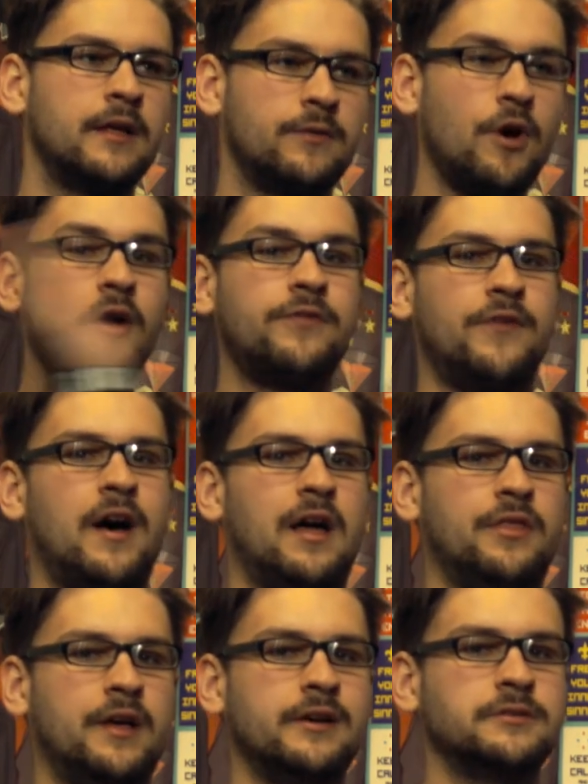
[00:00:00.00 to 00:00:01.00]

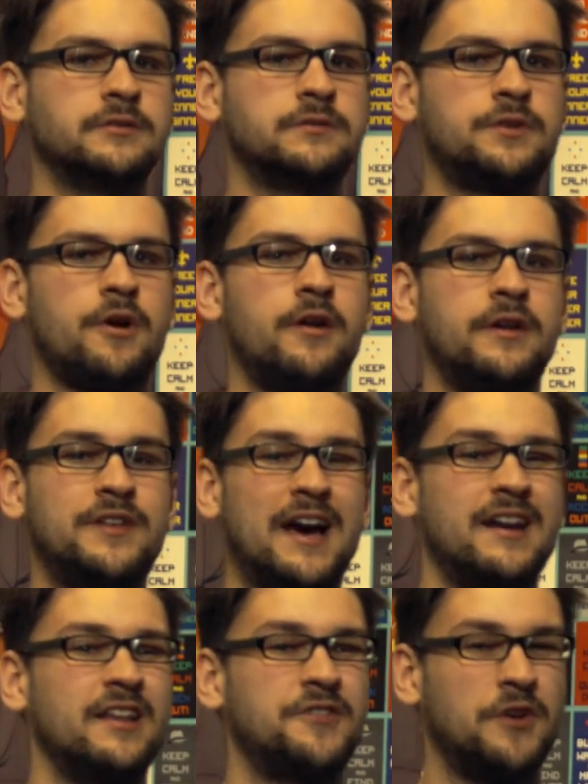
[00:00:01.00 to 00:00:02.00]
Godfather has gone
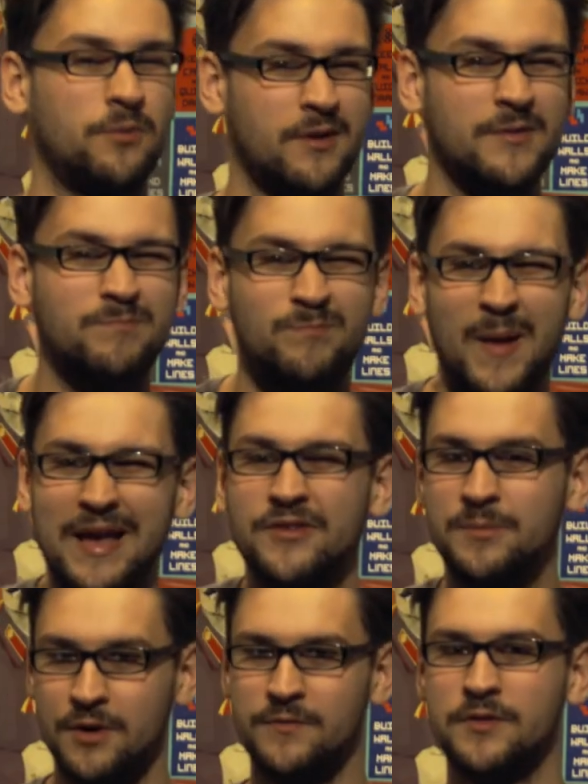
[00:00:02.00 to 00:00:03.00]
down in history as one of the
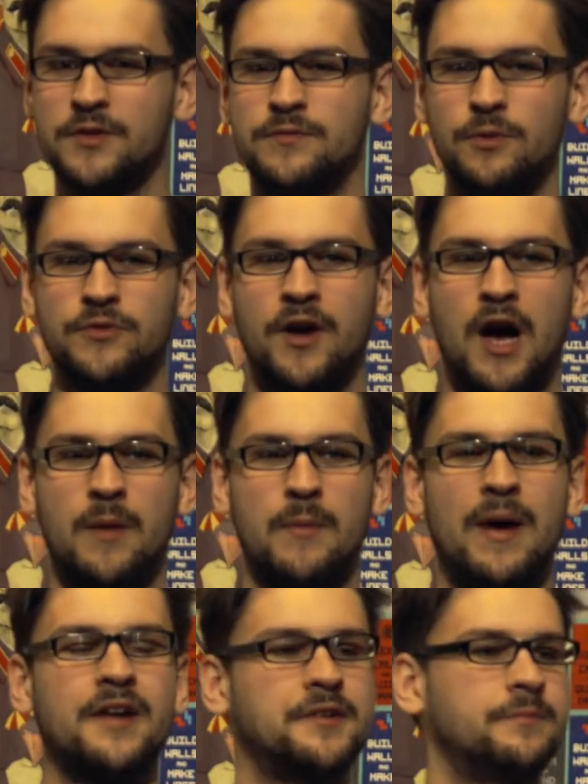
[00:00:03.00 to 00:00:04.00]
best movies of all time.
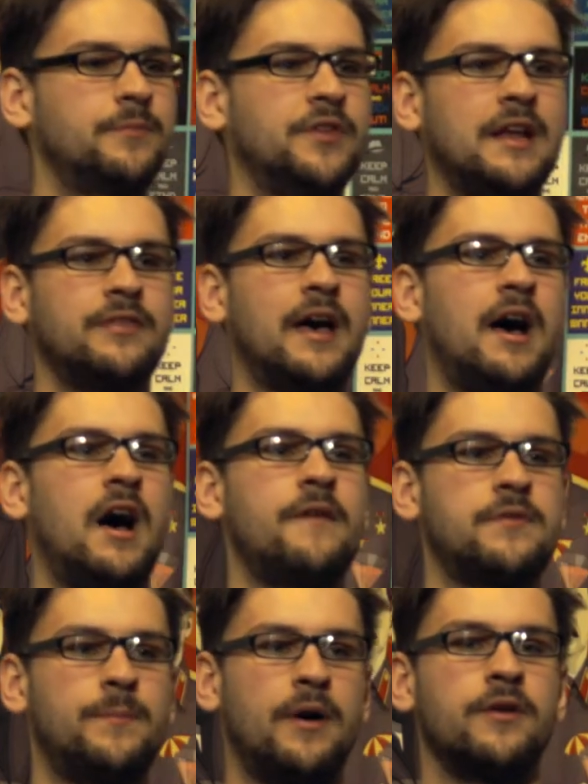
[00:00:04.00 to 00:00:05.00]
Imagine seeing that
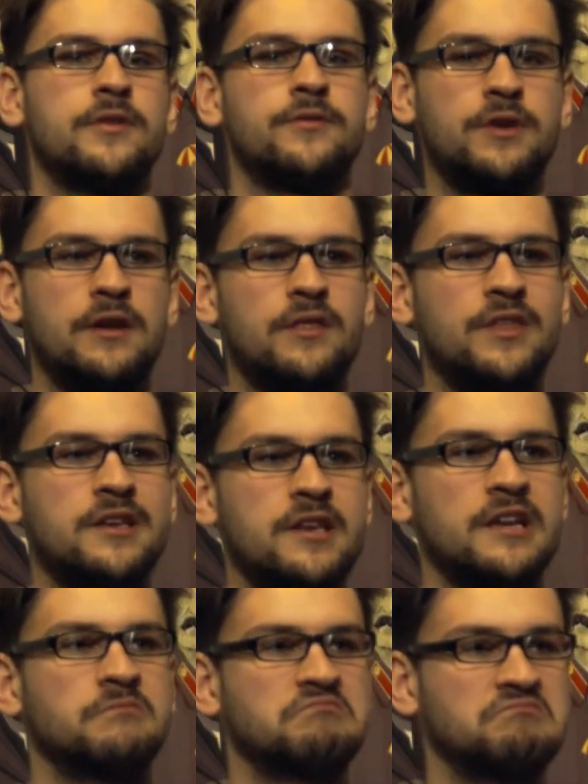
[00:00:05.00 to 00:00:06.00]
after post is all done and
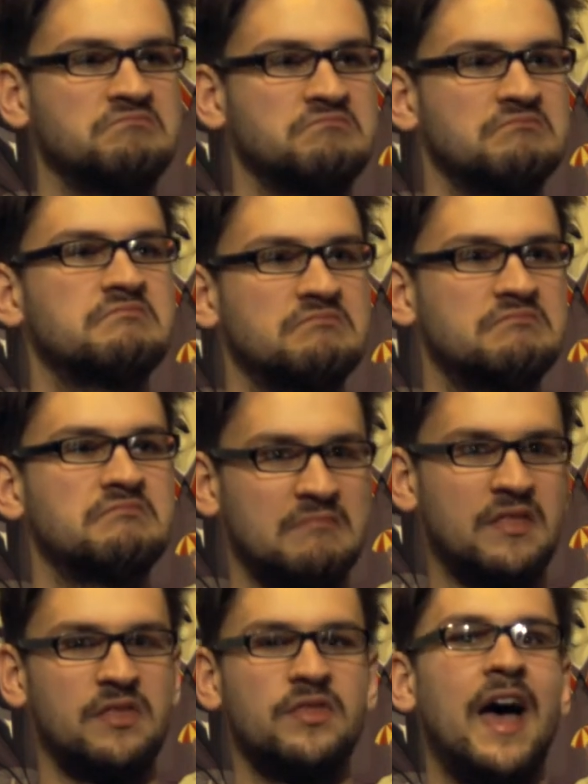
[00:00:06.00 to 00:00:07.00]
thinking,
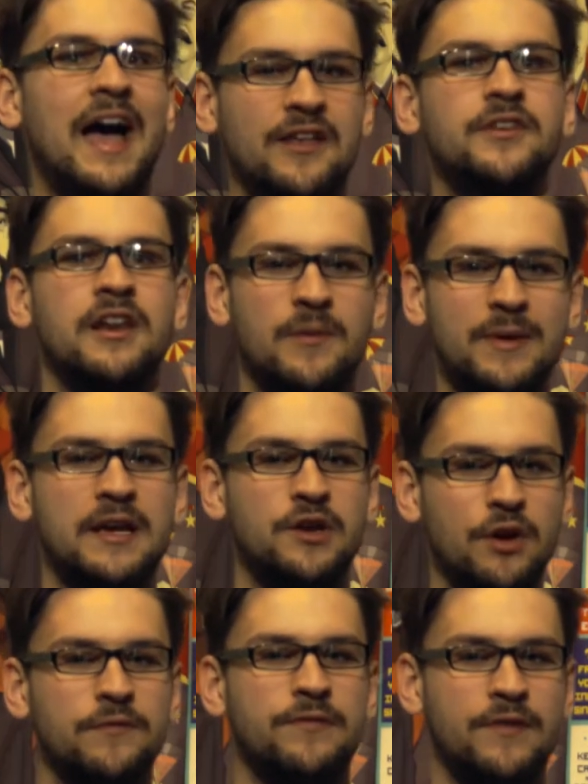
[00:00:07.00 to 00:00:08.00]
that is going to be a
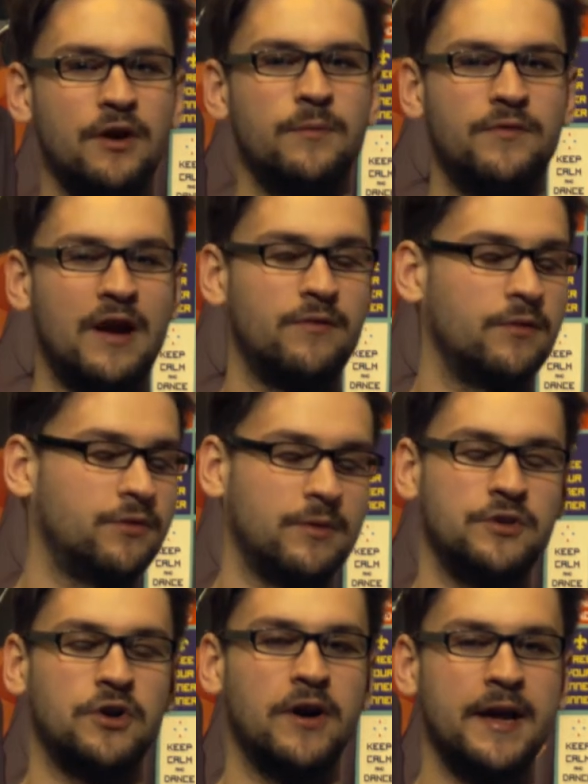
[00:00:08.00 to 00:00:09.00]
good film for everyone to
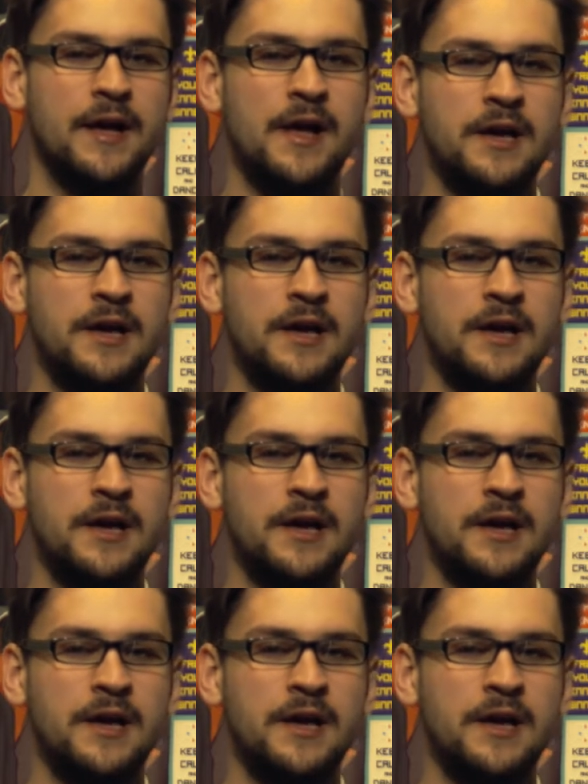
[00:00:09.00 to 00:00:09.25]
enjoy.